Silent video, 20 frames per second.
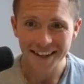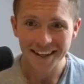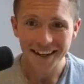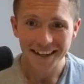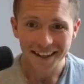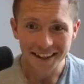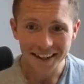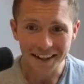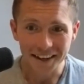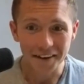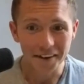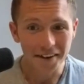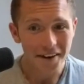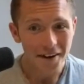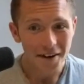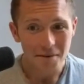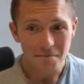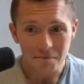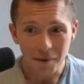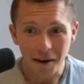You know,
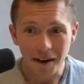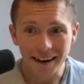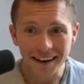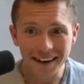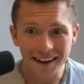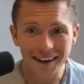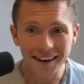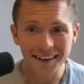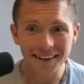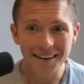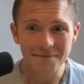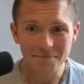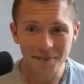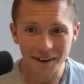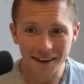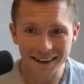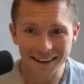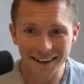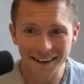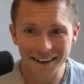
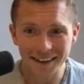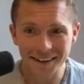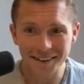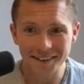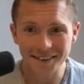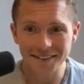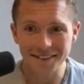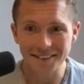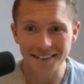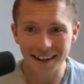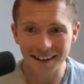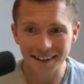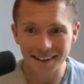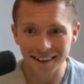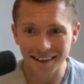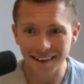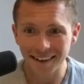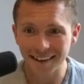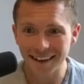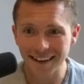buy low,
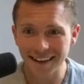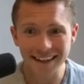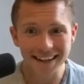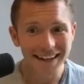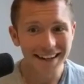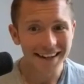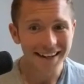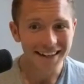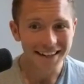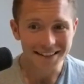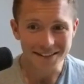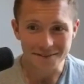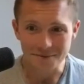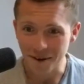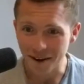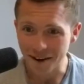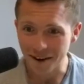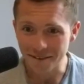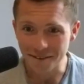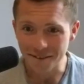sell high is
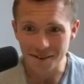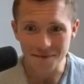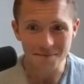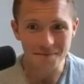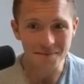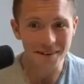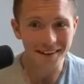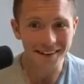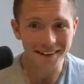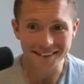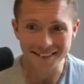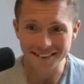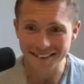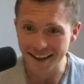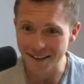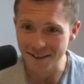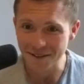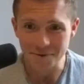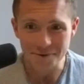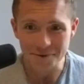one of them. That
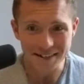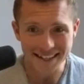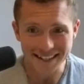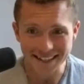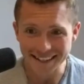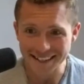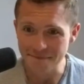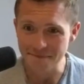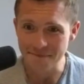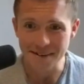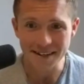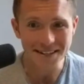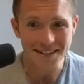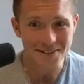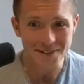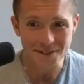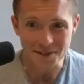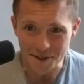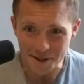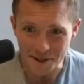sounds ridiculous, but
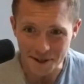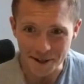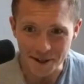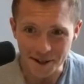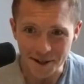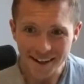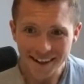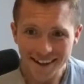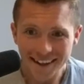it's true.